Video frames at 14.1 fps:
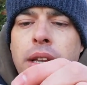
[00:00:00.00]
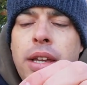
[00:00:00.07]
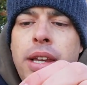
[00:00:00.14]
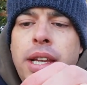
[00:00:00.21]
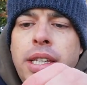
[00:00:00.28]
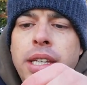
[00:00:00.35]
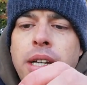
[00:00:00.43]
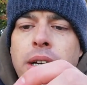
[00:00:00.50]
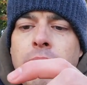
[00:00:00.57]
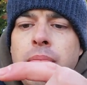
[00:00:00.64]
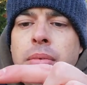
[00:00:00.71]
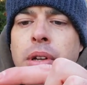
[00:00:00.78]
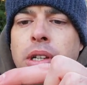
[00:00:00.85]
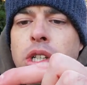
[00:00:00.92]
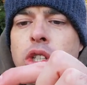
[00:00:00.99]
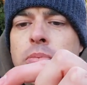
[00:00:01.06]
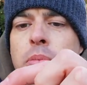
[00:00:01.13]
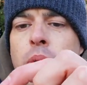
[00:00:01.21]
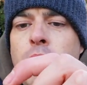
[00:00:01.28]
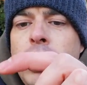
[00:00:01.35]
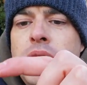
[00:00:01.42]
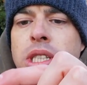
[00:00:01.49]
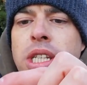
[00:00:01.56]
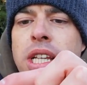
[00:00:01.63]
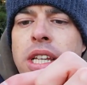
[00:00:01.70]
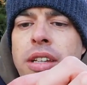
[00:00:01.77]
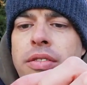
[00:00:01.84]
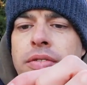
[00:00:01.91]
Connect it up and just pull your
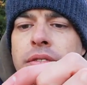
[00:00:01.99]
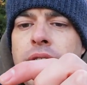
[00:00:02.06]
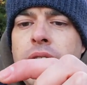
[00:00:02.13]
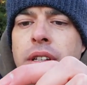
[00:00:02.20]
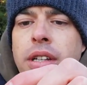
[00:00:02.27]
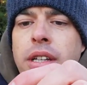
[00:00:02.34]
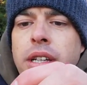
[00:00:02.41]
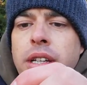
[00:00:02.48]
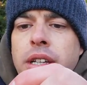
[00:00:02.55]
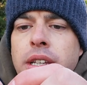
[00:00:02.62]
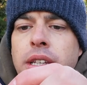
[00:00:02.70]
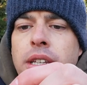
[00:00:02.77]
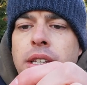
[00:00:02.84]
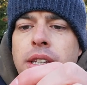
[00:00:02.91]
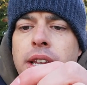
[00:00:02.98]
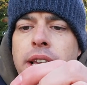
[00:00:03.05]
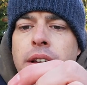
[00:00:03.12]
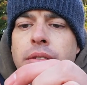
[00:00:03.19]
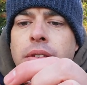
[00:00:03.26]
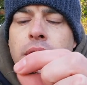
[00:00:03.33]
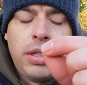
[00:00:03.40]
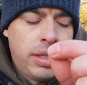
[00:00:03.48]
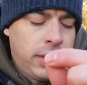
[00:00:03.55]
sleeve down.